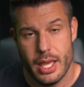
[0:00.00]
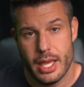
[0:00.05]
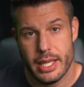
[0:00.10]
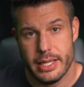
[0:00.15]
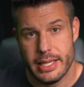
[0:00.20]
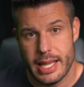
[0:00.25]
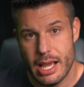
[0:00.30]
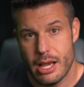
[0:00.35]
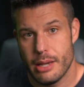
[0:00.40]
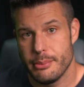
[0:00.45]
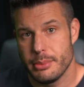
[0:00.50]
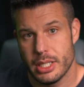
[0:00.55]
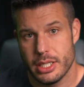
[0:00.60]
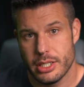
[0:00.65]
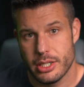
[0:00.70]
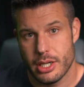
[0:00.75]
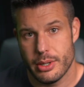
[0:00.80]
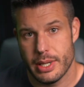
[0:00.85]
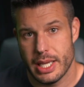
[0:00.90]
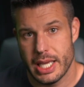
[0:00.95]
Now I'm going to
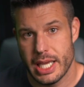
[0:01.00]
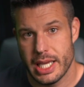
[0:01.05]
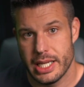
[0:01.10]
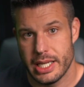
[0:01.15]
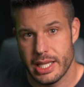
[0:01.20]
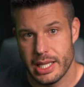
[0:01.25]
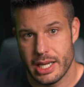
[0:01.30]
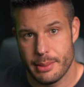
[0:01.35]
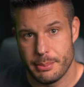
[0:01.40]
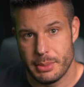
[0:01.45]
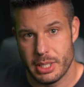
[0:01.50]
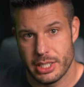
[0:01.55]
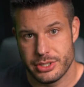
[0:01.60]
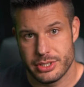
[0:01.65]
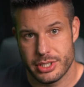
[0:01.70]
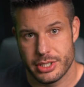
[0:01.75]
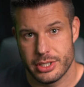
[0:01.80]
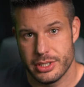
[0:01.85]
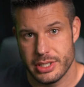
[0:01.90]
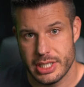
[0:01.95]
go ahead and I'm going to
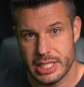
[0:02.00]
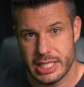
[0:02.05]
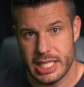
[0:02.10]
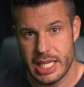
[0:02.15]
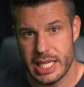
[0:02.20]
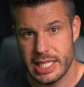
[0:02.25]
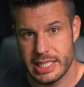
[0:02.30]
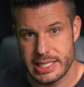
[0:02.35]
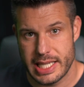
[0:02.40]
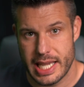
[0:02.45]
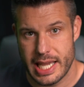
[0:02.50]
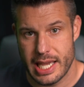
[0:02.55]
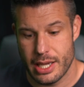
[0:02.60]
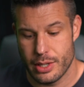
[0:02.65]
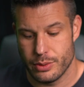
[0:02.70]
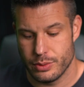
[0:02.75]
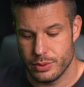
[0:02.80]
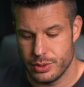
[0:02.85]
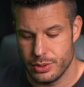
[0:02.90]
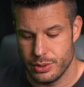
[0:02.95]
turn the gain
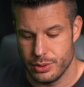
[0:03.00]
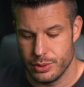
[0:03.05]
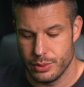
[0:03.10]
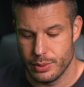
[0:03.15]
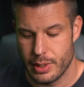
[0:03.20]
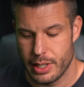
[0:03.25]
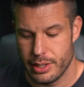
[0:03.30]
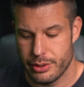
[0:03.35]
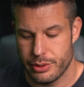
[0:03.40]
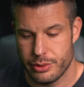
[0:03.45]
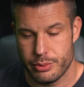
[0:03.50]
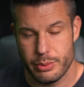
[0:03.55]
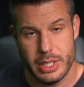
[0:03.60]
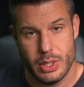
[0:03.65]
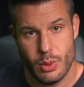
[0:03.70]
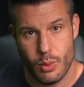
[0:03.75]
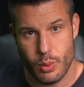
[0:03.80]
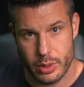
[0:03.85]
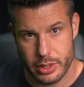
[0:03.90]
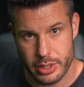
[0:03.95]
down to
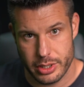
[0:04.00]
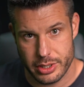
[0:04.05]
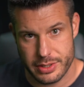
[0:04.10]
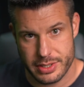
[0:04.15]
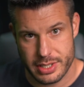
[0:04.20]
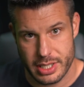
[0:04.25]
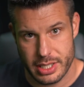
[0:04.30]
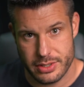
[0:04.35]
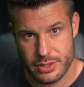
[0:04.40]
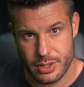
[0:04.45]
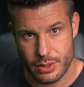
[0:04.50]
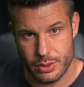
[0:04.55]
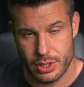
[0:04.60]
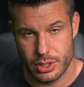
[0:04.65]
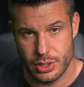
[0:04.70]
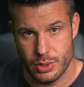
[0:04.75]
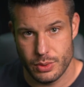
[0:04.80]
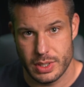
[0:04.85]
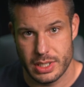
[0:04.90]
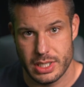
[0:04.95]
3/4 so that
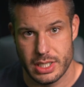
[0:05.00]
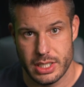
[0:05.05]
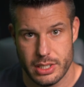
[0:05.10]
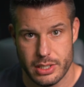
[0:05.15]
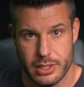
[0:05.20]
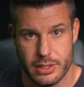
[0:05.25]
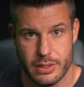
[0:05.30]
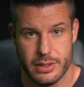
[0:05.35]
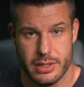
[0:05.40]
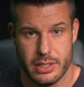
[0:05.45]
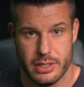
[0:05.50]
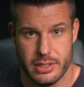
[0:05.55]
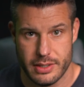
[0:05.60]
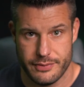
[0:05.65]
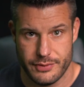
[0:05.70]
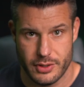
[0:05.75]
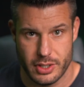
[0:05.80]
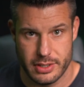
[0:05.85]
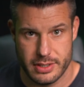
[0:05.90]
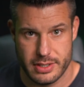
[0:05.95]
you can hear the
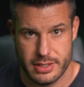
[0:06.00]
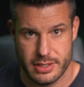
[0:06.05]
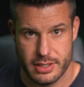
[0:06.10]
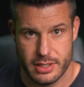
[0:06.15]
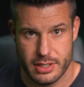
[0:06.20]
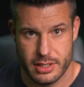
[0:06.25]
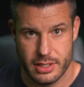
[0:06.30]
difference.